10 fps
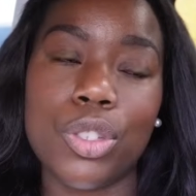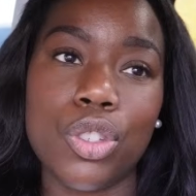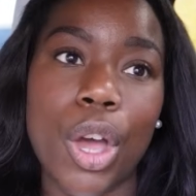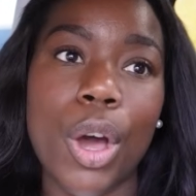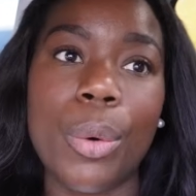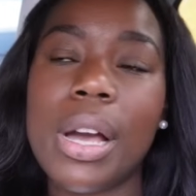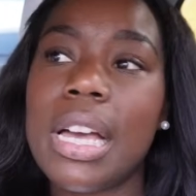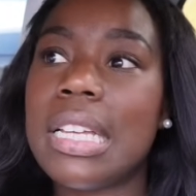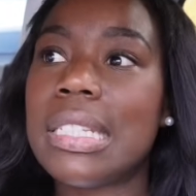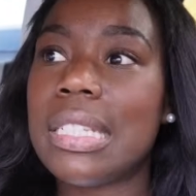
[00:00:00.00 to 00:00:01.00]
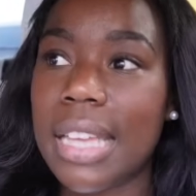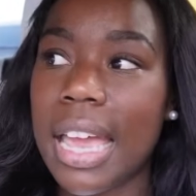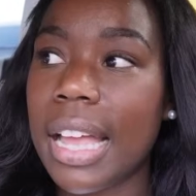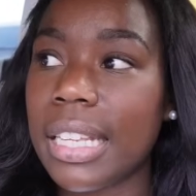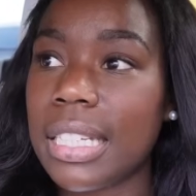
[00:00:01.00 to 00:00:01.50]
So
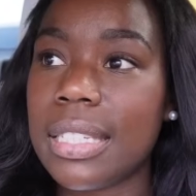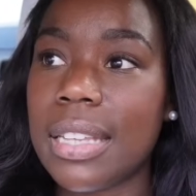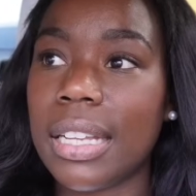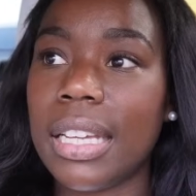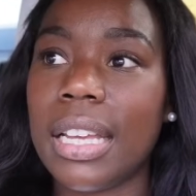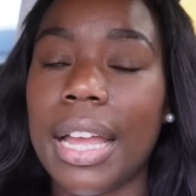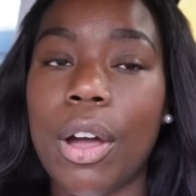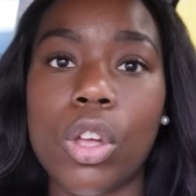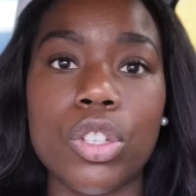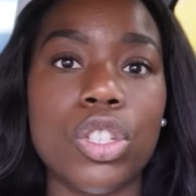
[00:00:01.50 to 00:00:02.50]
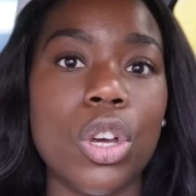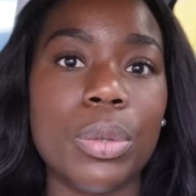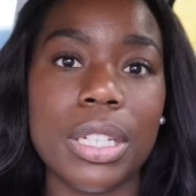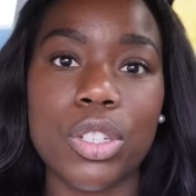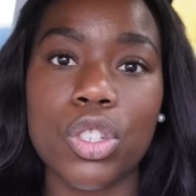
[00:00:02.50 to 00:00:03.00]
today I need to study and I also
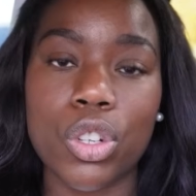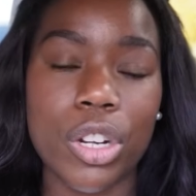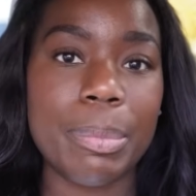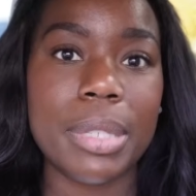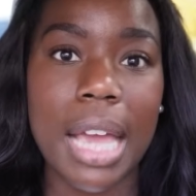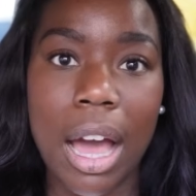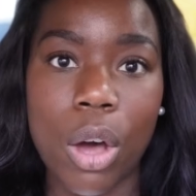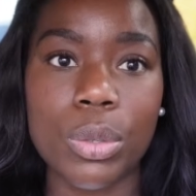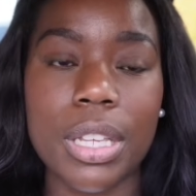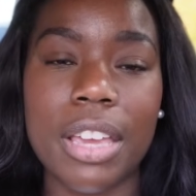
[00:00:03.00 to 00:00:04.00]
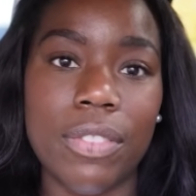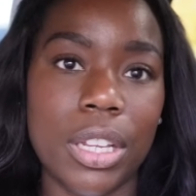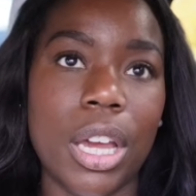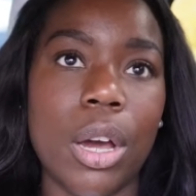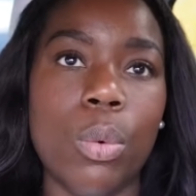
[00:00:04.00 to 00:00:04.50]
need to script out a
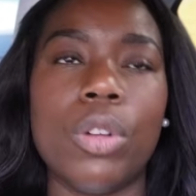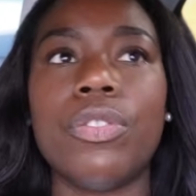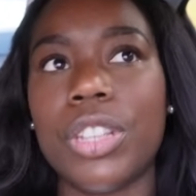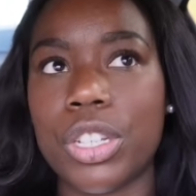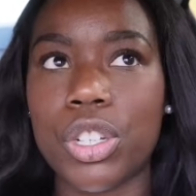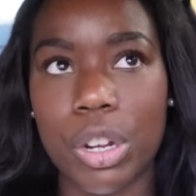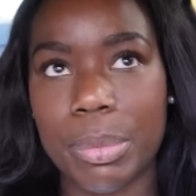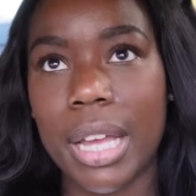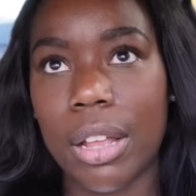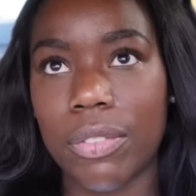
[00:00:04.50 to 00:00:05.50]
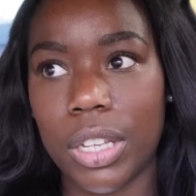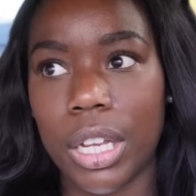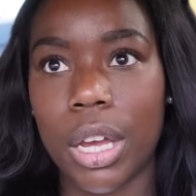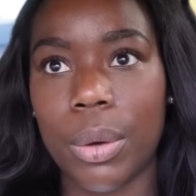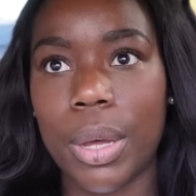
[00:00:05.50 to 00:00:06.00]
video, We'll finish scripting out a
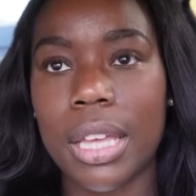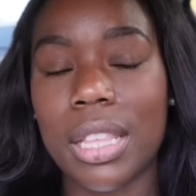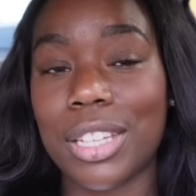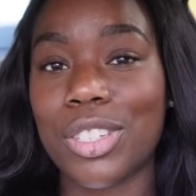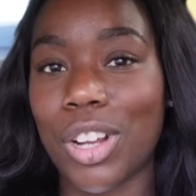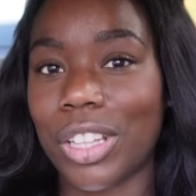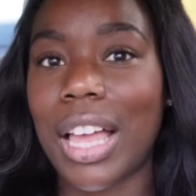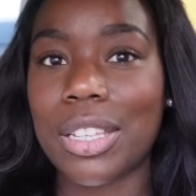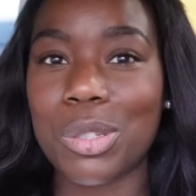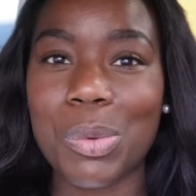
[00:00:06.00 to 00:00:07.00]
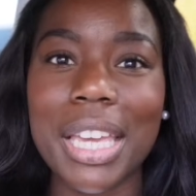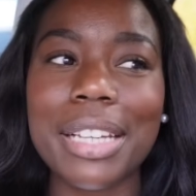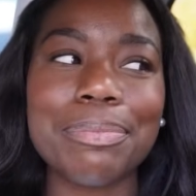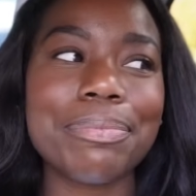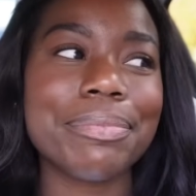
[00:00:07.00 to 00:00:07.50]
video that I started last
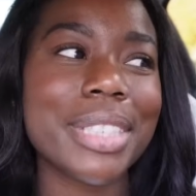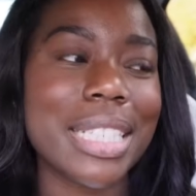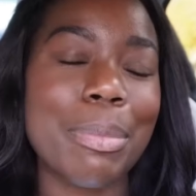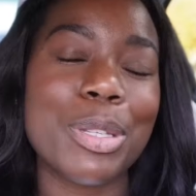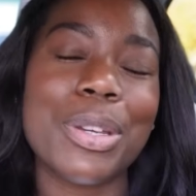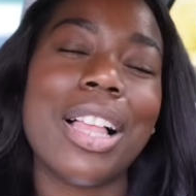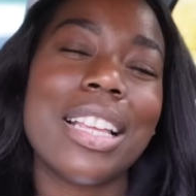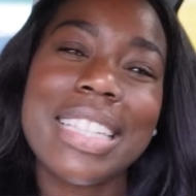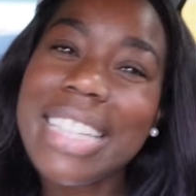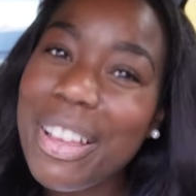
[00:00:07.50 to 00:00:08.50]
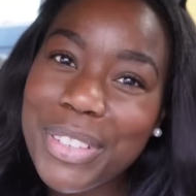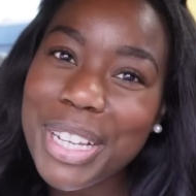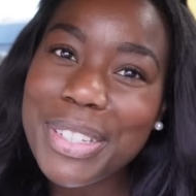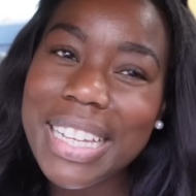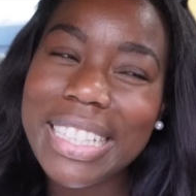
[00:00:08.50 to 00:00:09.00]
week I've been doing a lot of sit down
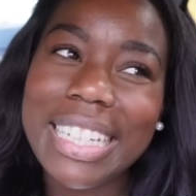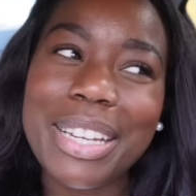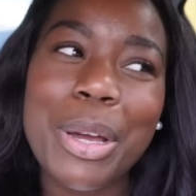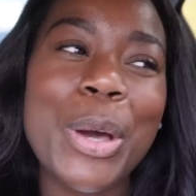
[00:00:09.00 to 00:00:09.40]
videos lately,